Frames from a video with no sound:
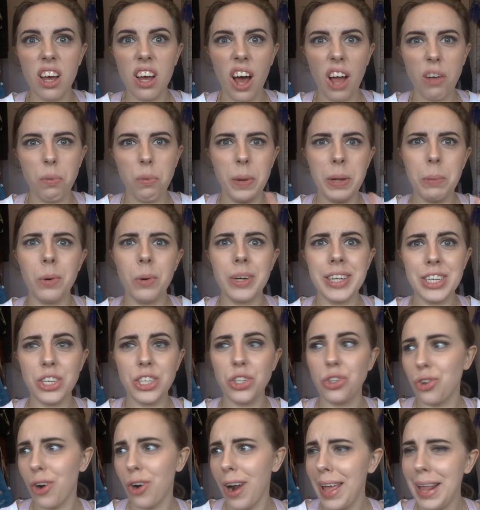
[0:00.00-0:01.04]
I've been wanting to
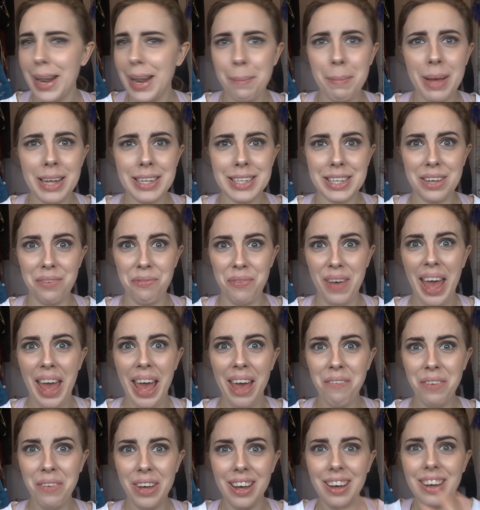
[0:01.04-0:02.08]
try Illamasqua
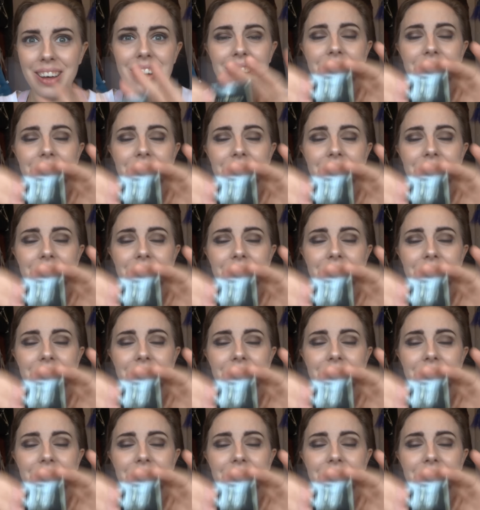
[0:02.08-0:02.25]
forever.